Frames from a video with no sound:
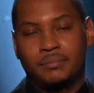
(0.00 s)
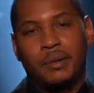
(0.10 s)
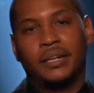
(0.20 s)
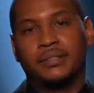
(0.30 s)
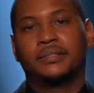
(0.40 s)

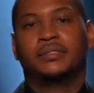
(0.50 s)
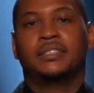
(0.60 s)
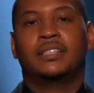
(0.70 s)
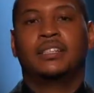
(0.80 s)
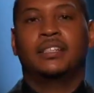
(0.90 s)
But
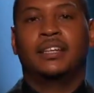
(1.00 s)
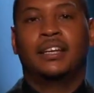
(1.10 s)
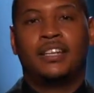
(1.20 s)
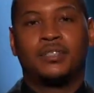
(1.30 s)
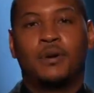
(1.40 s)

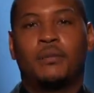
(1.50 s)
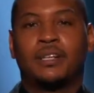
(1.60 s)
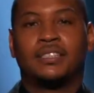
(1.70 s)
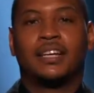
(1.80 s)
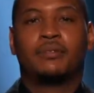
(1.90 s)
in this
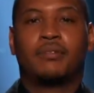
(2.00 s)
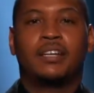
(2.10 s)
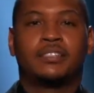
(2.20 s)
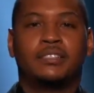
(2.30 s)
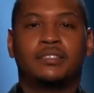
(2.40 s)
moment of
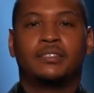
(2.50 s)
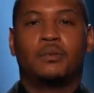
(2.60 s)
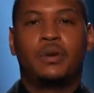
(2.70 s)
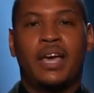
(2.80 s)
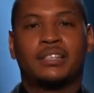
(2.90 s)
celebration,
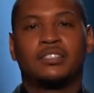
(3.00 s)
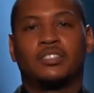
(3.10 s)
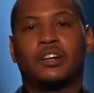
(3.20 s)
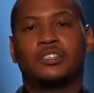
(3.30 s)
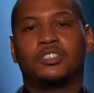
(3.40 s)
we actually
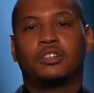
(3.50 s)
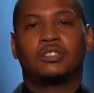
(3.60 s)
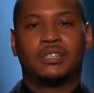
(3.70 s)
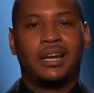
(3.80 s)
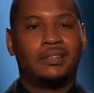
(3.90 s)
start the show
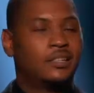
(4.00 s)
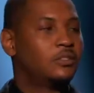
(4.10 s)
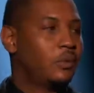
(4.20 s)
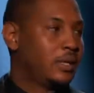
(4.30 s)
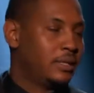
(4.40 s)
tonight
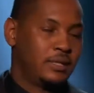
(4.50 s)
this way.